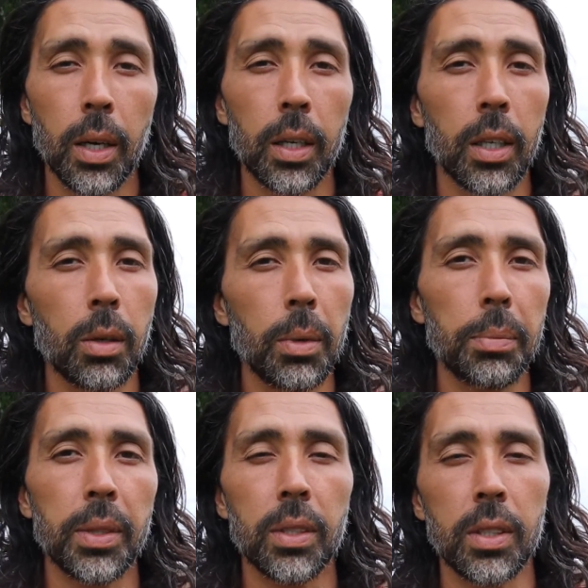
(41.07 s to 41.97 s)
I cut them
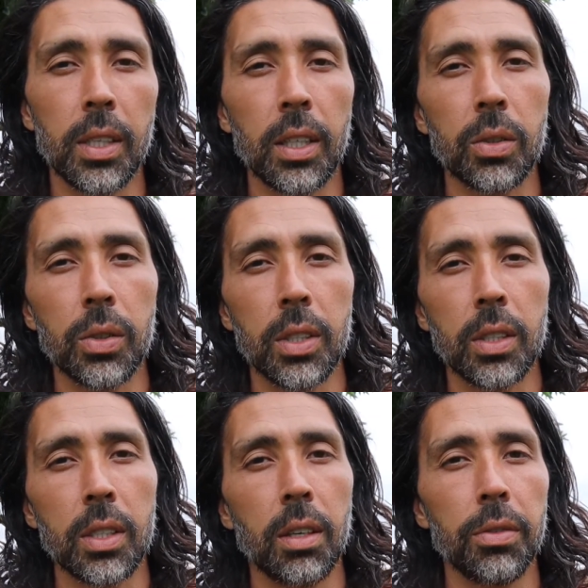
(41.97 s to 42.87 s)
up into singles
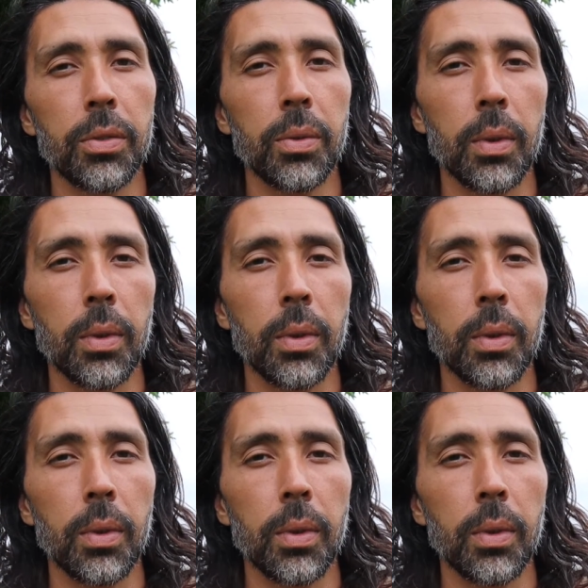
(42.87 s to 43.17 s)
and stuff,